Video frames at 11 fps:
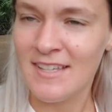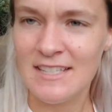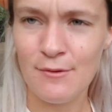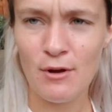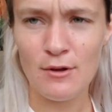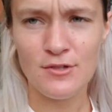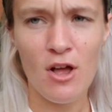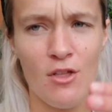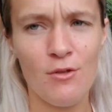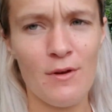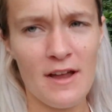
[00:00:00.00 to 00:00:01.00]
The row is
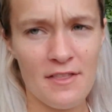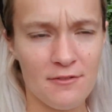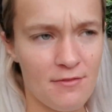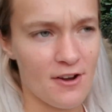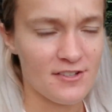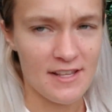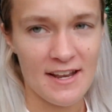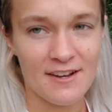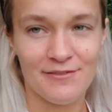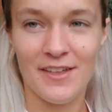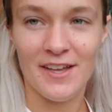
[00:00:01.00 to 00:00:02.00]
all the way on the far side
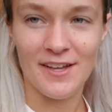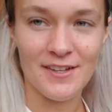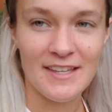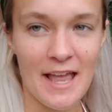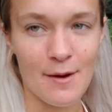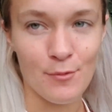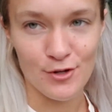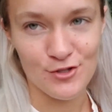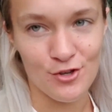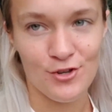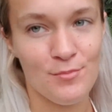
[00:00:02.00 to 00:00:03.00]
of the camera,
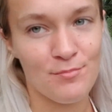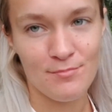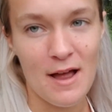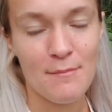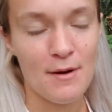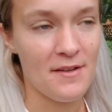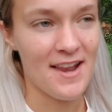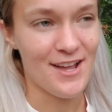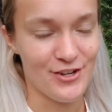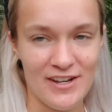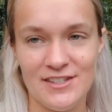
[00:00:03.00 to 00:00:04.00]
so I'm probably
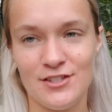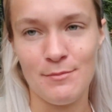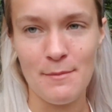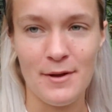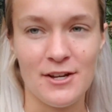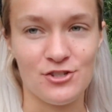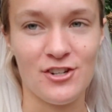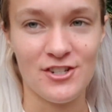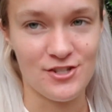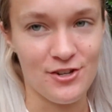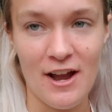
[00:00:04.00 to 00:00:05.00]
not going to insert my picture
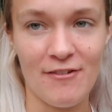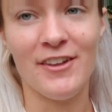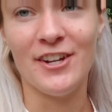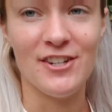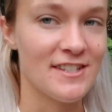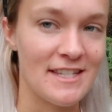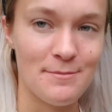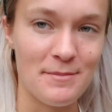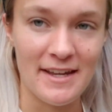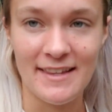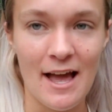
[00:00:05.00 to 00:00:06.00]
because you're not really going to see
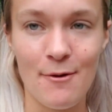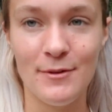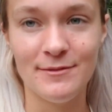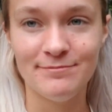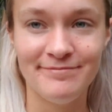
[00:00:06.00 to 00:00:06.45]
me in that one.